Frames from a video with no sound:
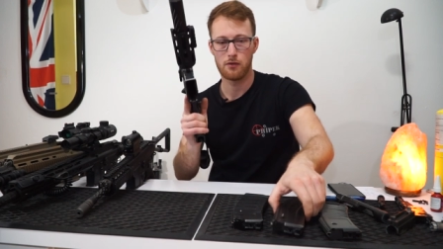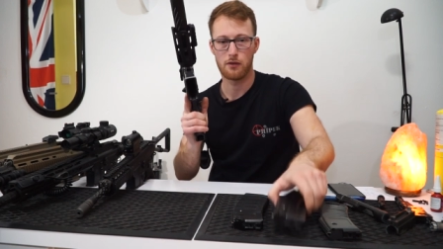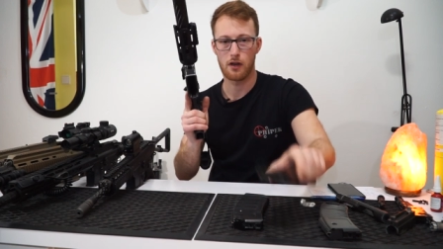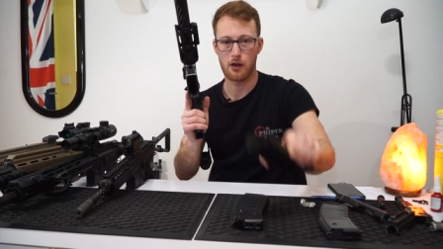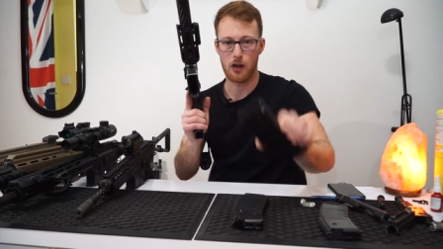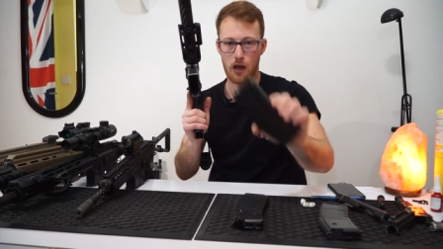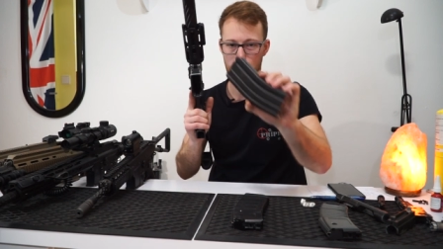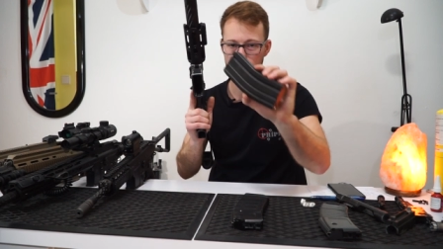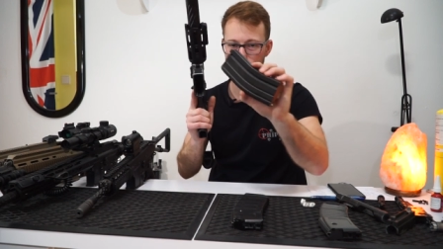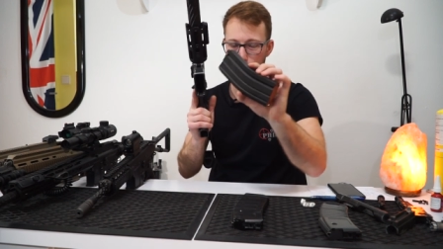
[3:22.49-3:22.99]
You
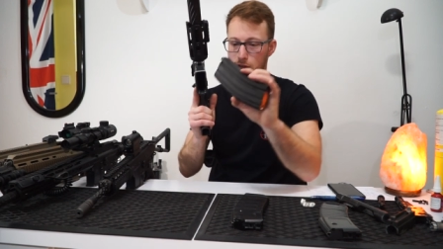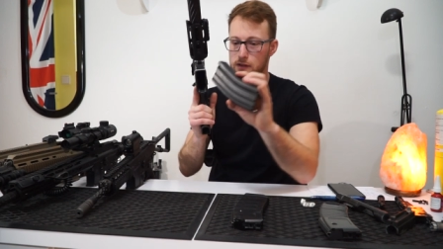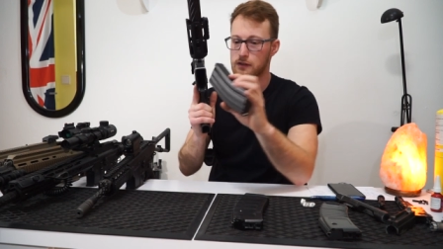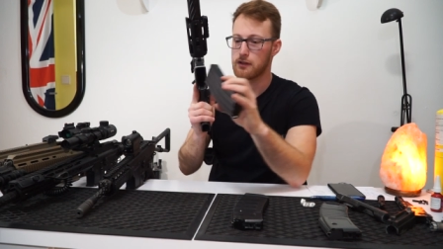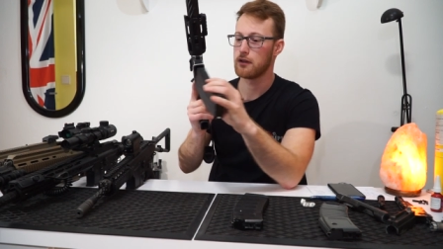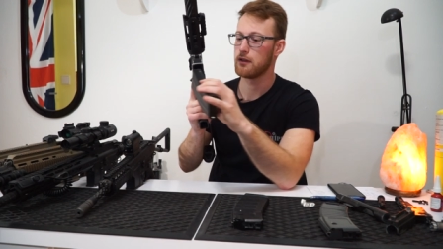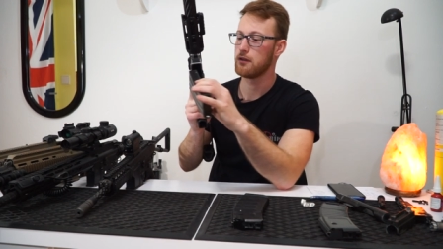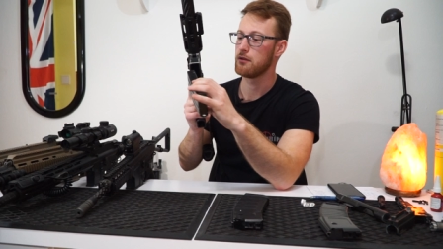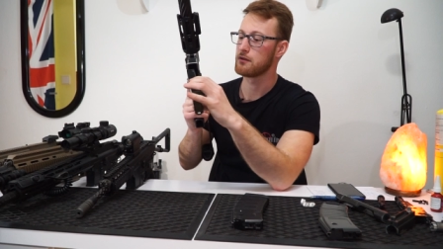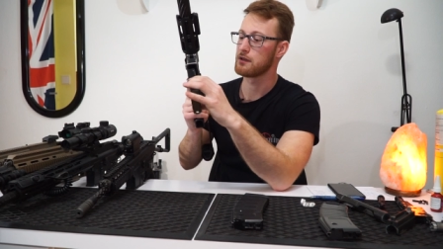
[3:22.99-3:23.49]
can
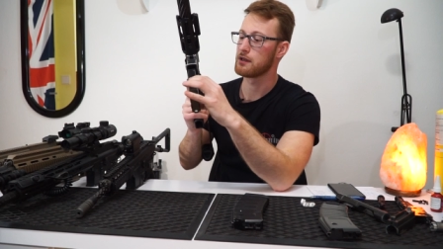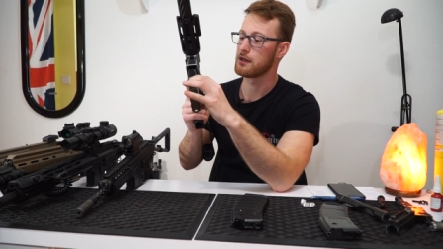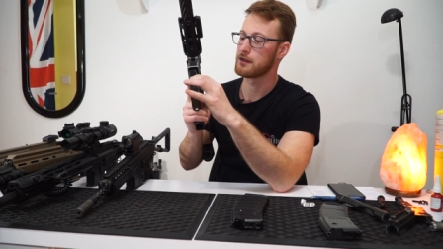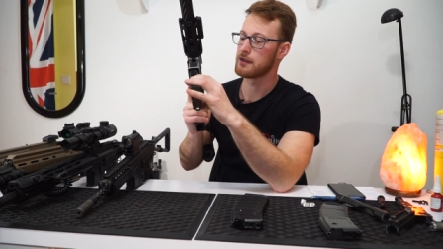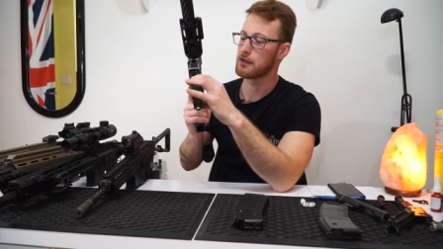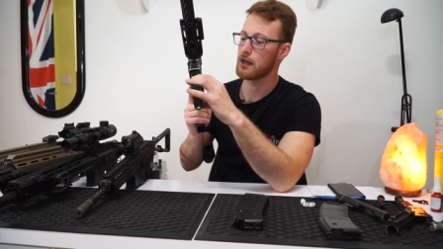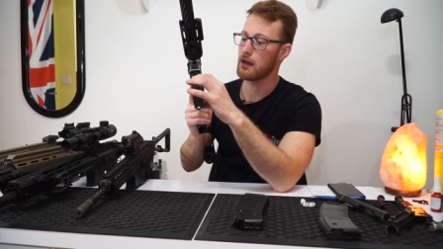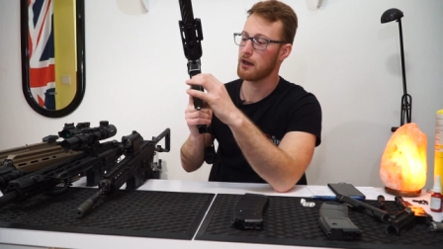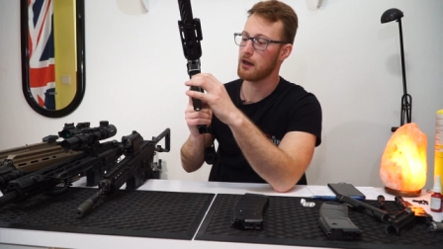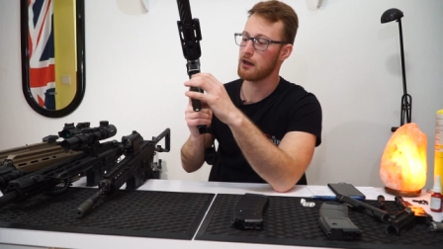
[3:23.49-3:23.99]
obviously use
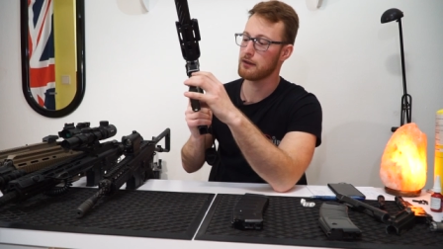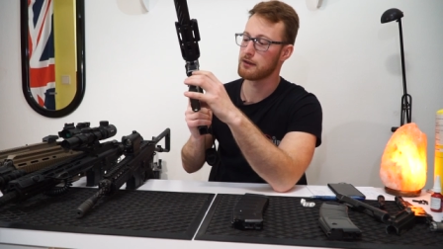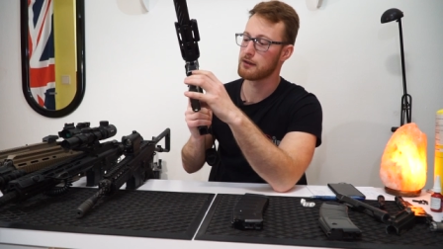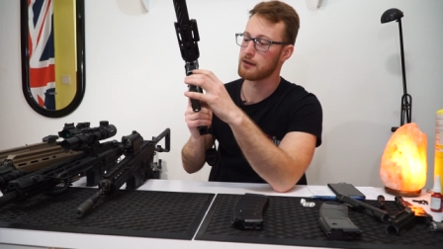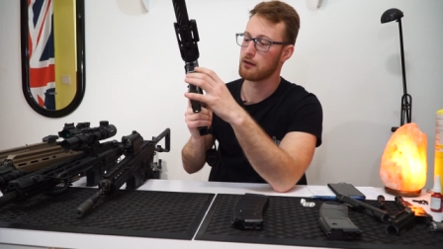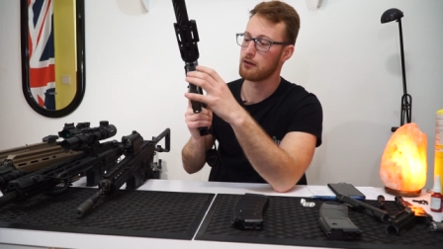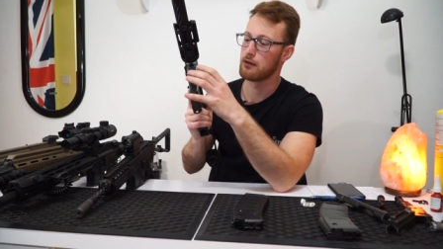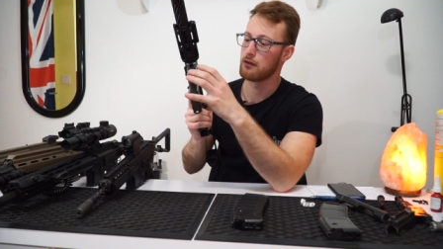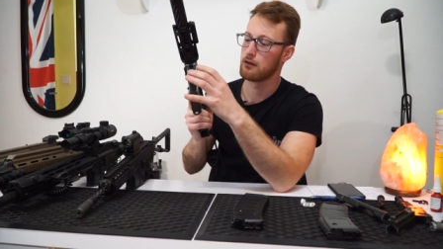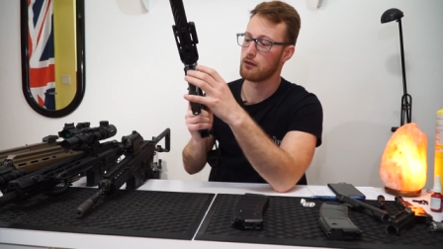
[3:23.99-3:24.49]
the
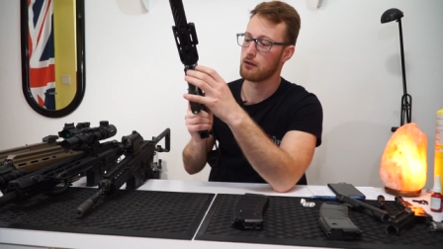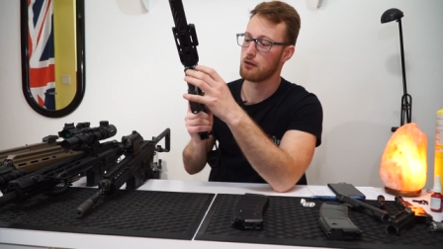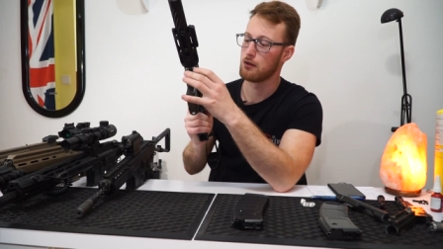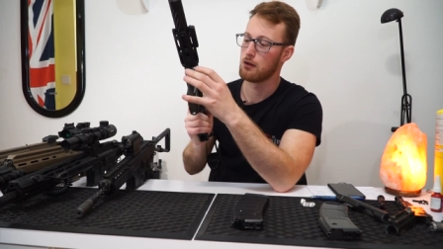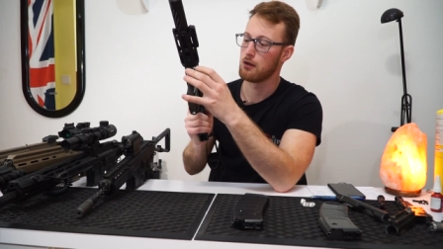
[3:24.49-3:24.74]
Stanax.